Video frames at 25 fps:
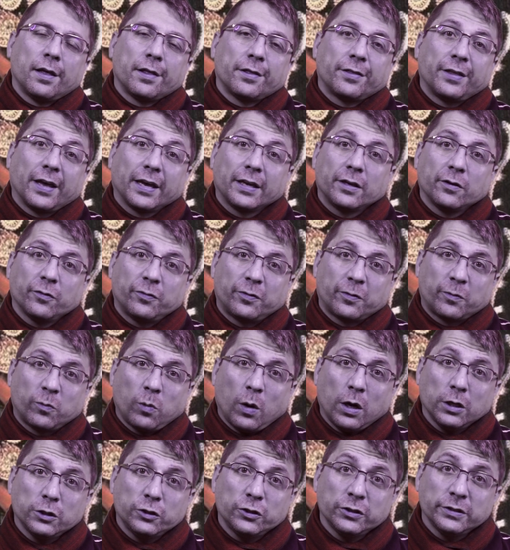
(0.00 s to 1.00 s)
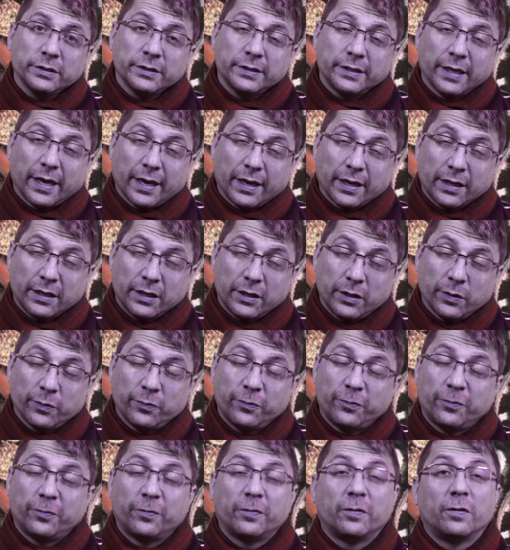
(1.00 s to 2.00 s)
thank you for watching. Thank you
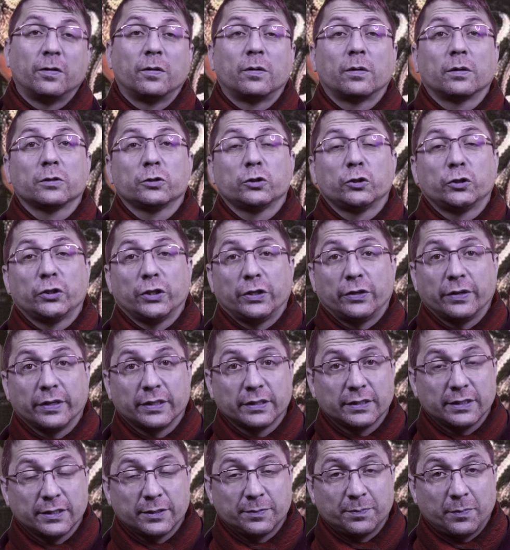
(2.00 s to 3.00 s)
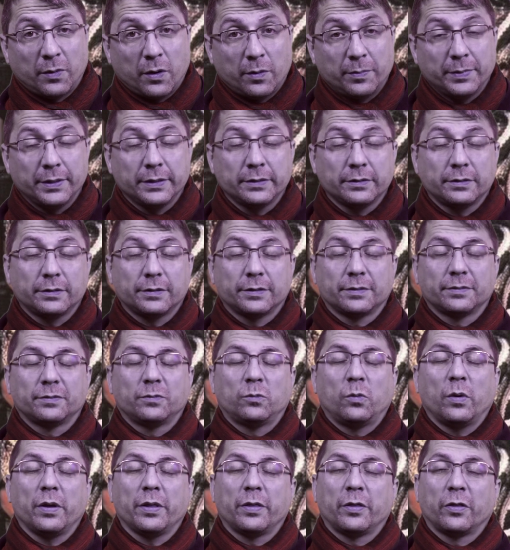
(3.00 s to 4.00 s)
for sharing this moment
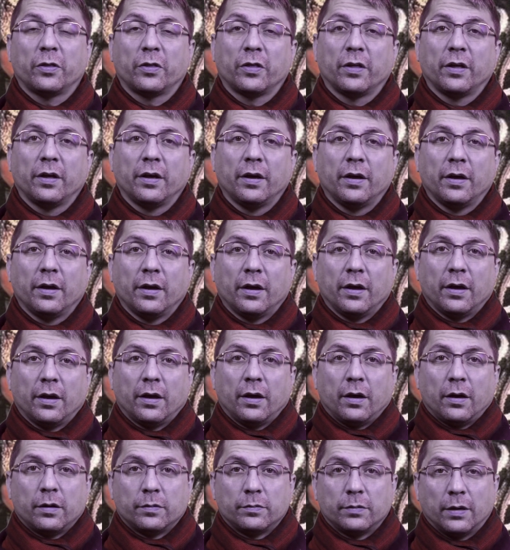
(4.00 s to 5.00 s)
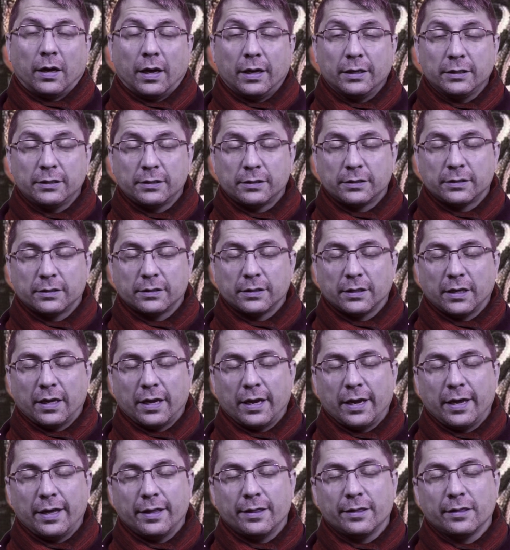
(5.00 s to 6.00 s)
with us,
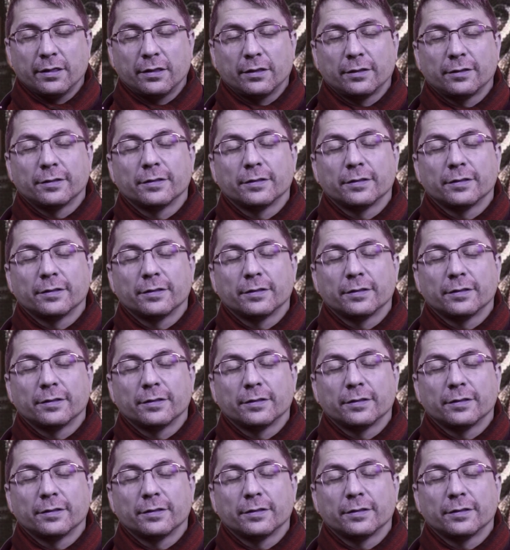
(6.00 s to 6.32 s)
and